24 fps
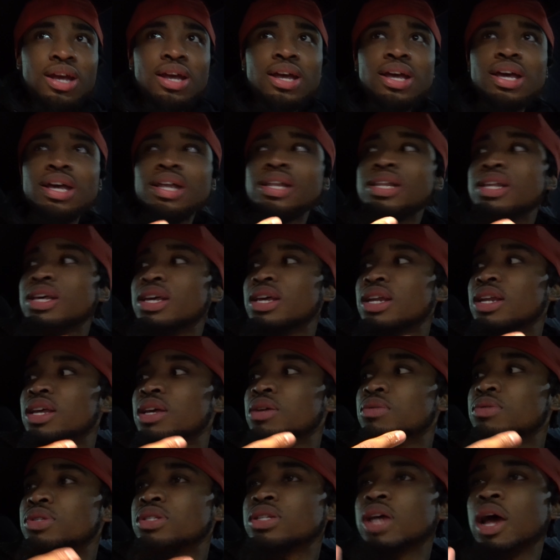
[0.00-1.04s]
And then he
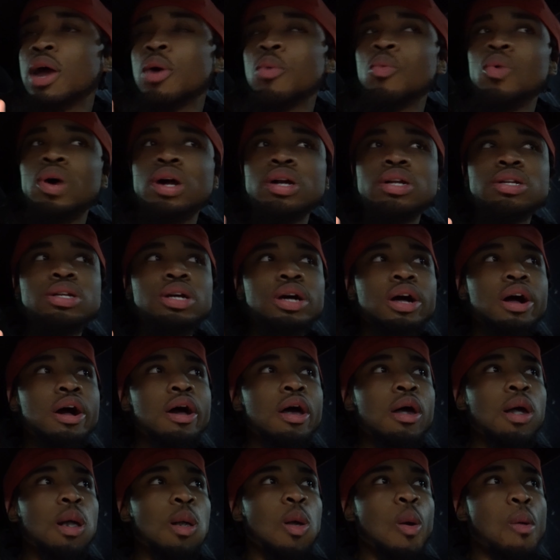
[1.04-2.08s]
was like, one of the
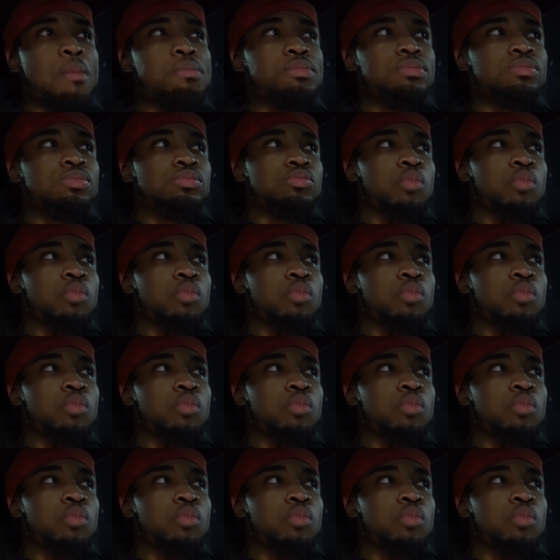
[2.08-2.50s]
um